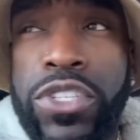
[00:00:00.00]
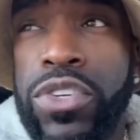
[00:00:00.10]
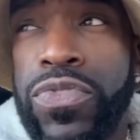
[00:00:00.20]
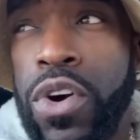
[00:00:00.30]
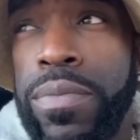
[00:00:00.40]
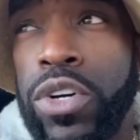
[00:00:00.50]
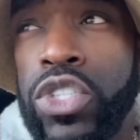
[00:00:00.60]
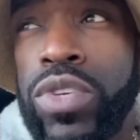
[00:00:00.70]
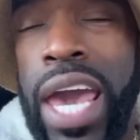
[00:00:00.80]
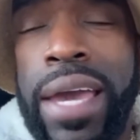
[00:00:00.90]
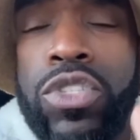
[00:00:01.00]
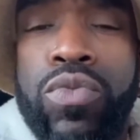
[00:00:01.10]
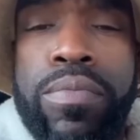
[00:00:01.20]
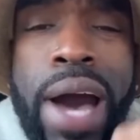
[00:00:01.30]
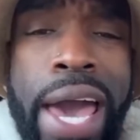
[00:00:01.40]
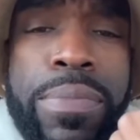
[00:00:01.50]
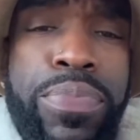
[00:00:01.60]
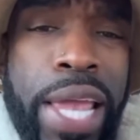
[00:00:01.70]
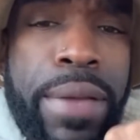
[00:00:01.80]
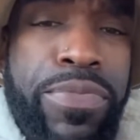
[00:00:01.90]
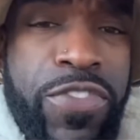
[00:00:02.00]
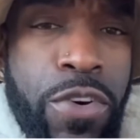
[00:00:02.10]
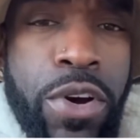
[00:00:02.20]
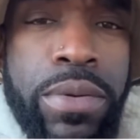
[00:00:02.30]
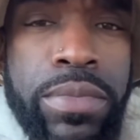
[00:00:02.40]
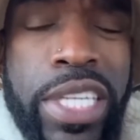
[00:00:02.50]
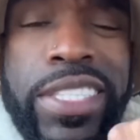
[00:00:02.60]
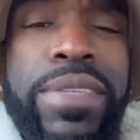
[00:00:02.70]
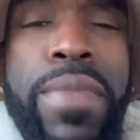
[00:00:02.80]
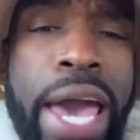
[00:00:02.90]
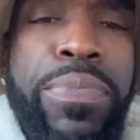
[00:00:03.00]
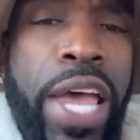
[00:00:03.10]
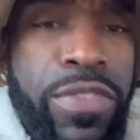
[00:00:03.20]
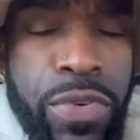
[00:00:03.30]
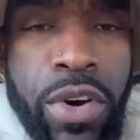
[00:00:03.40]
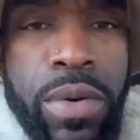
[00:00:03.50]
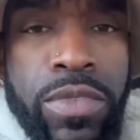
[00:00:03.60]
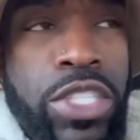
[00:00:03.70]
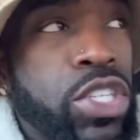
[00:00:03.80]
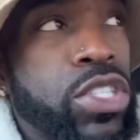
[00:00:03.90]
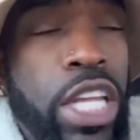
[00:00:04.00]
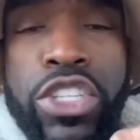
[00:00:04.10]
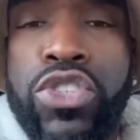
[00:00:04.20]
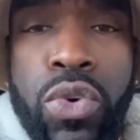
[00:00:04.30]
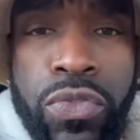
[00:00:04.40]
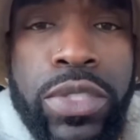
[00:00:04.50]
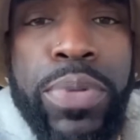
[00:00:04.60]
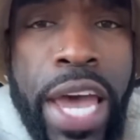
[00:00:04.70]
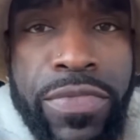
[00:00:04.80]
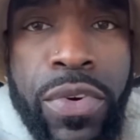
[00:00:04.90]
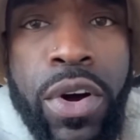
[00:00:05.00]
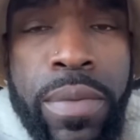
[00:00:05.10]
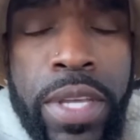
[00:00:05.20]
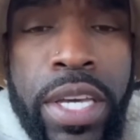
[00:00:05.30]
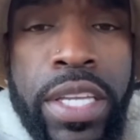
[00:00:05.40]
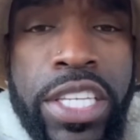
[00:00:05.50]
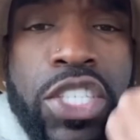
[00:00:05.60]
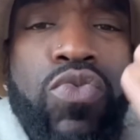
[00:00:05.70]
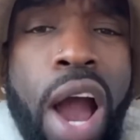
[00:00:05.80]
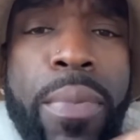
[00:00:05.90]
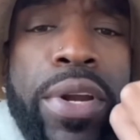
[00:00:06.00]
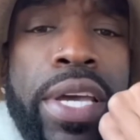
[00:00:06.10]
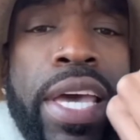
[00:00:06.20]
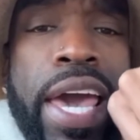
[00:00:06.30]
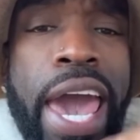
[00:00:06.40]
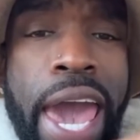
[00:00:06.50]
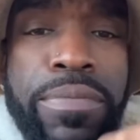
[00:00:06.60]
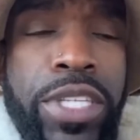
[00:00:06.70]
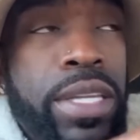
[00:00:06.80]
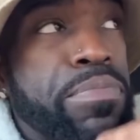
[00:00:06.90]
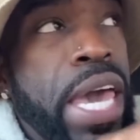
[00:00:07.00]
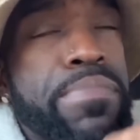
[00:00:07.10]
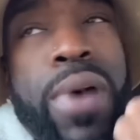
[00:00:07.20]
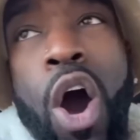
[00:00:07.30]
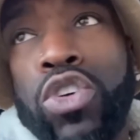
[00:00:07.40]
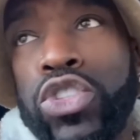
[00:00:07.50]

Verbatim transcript: First and foremost, you came to my platform. This is my platform. This is LaTruth's platform. This is Robert Hampton, Big